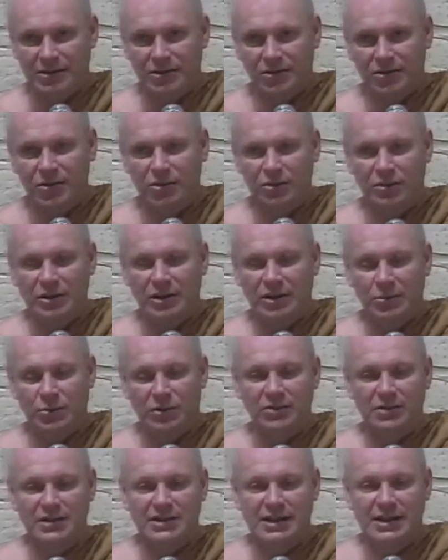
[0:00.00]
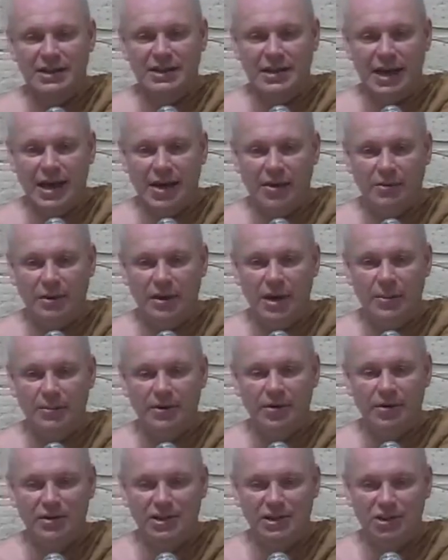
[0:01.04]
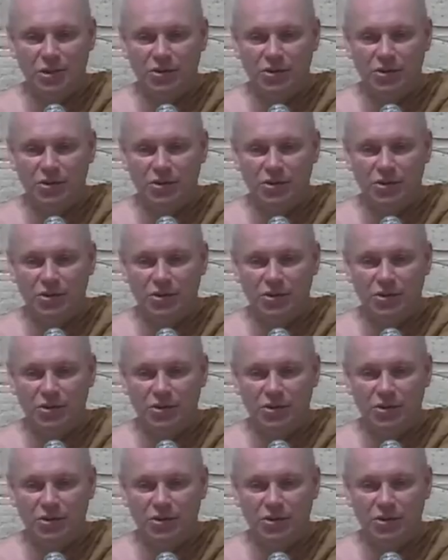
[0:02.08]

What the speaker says: You do it when you sit down because it's